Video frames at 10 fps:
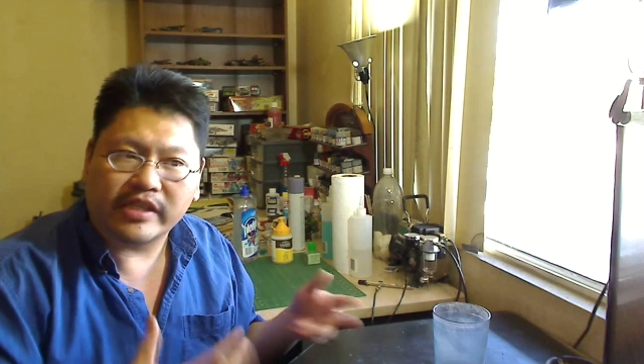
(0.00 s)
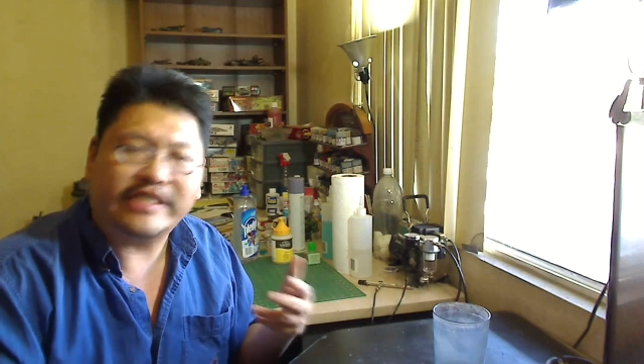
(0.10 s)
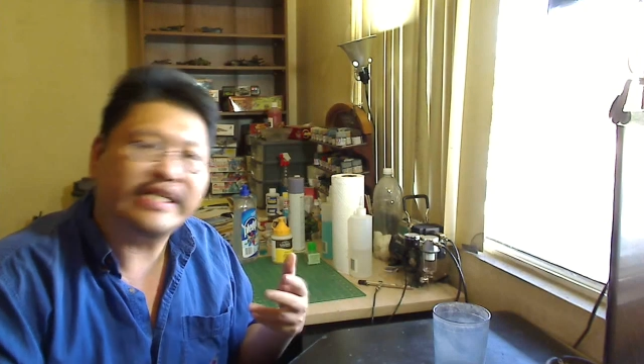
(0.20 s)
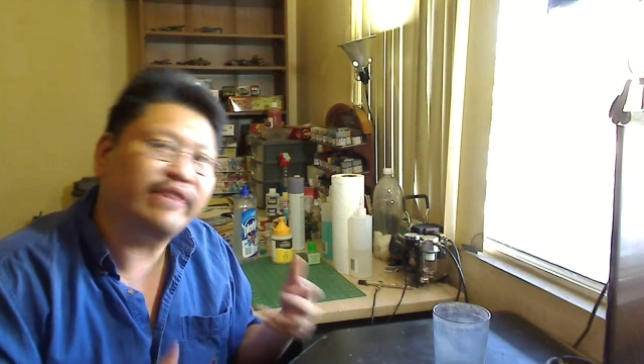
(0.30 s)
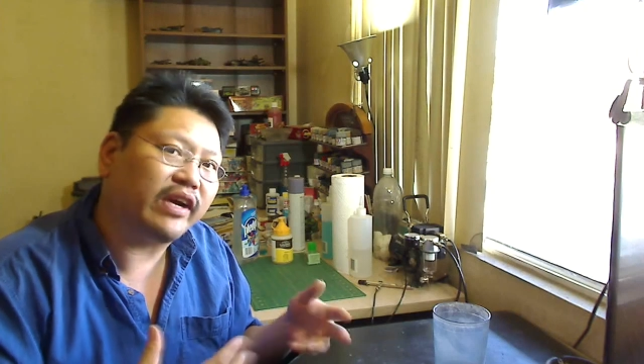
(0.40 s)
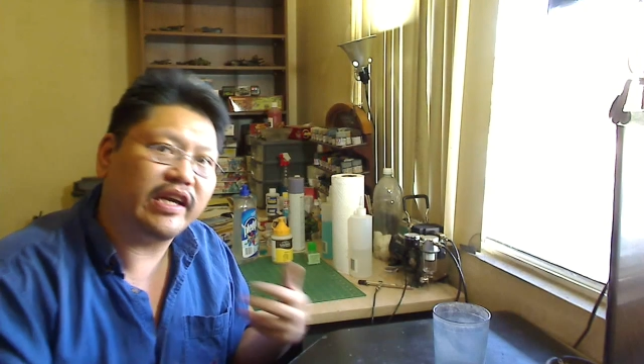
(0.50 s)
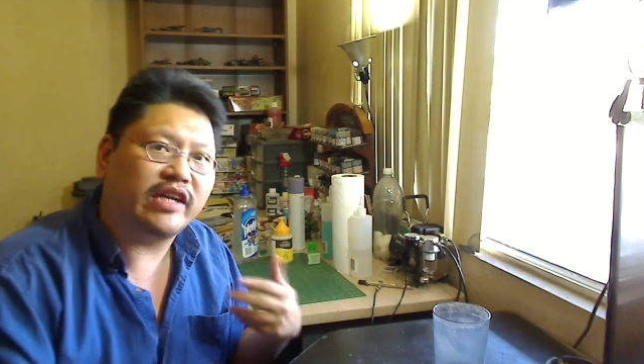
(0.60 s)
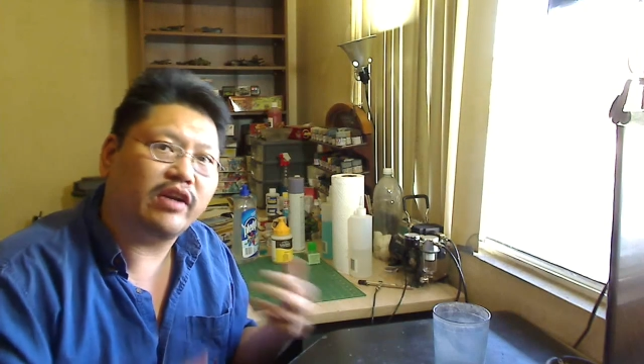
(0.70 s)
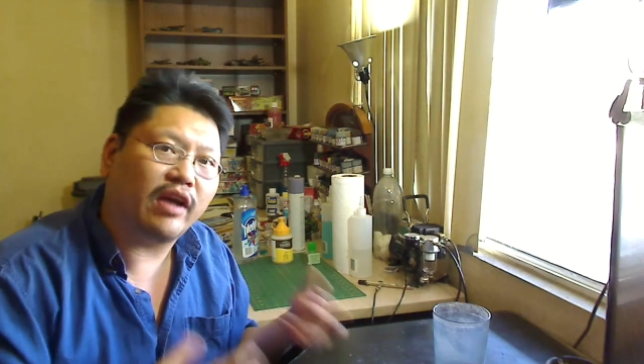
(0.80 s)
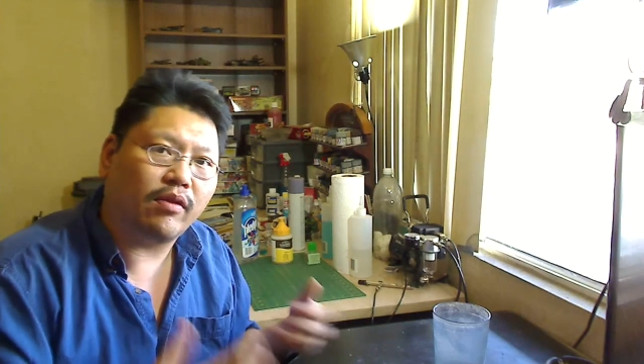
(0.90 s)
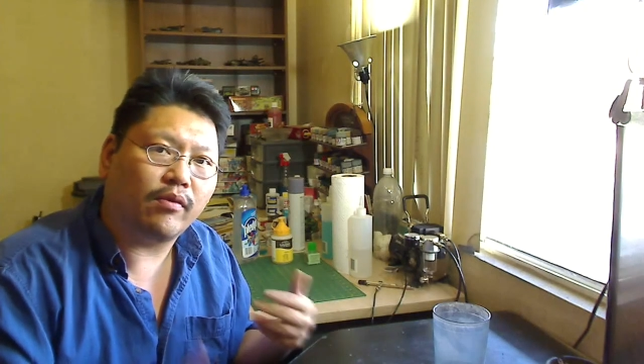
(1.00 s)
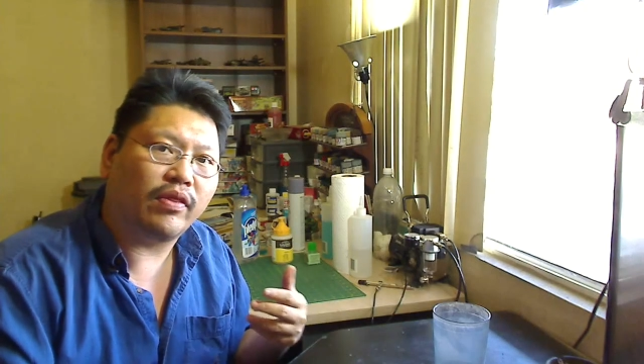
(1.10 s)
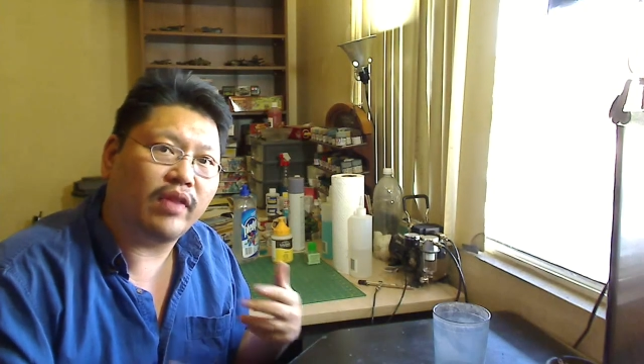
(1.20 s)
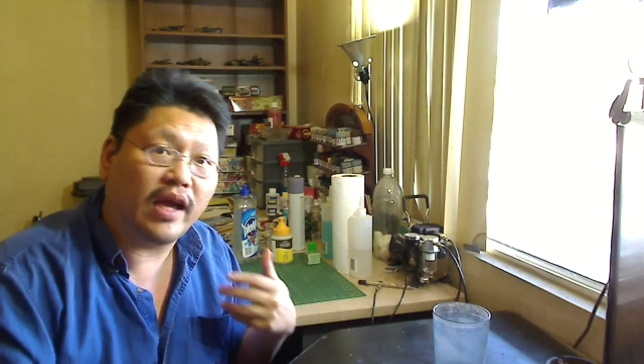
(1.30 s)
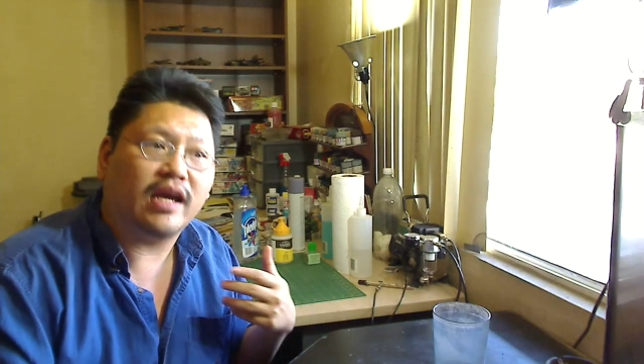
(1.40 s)
And see if I get
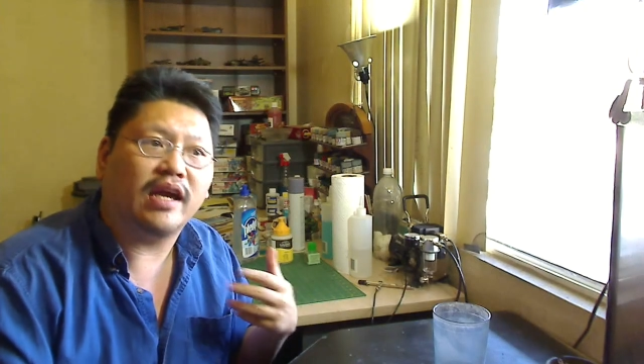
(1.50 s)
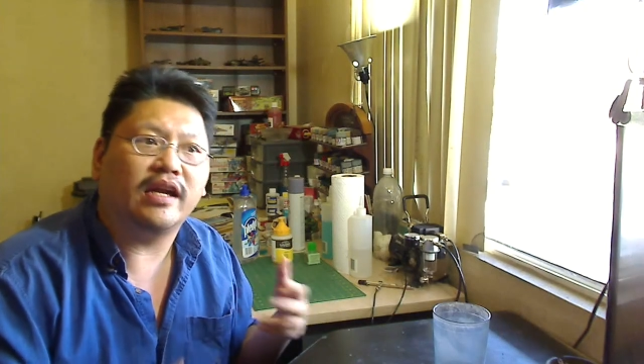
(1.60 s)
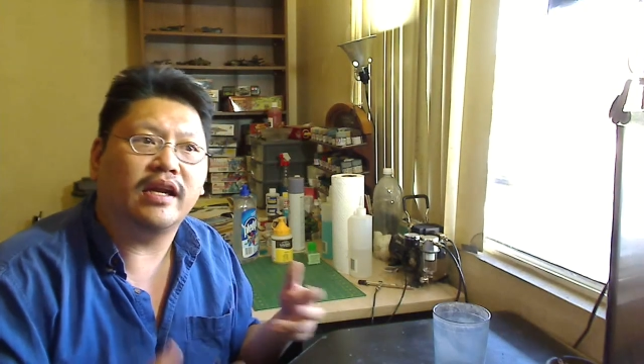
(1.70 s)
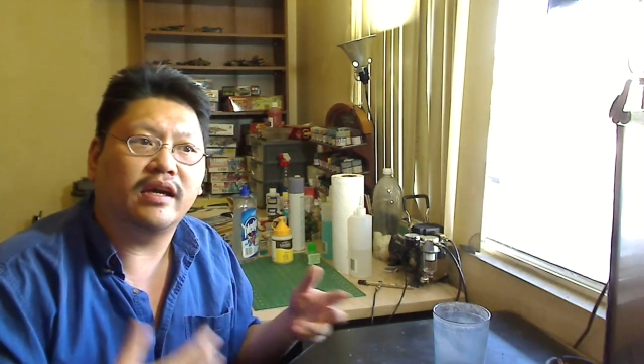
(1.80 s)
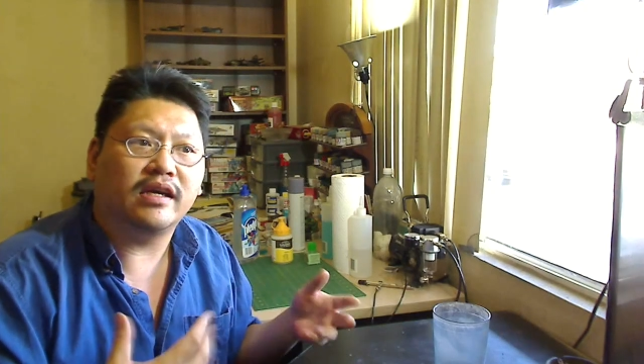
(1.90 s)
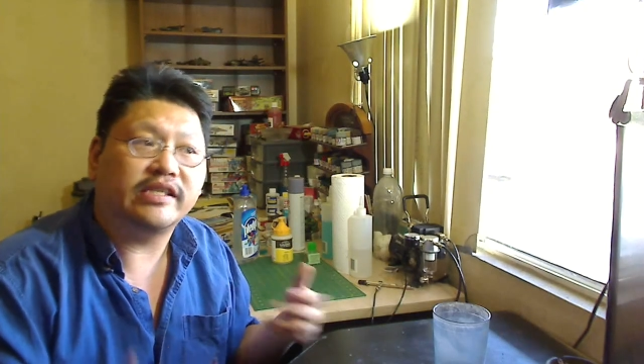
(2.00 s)
together with Ake, and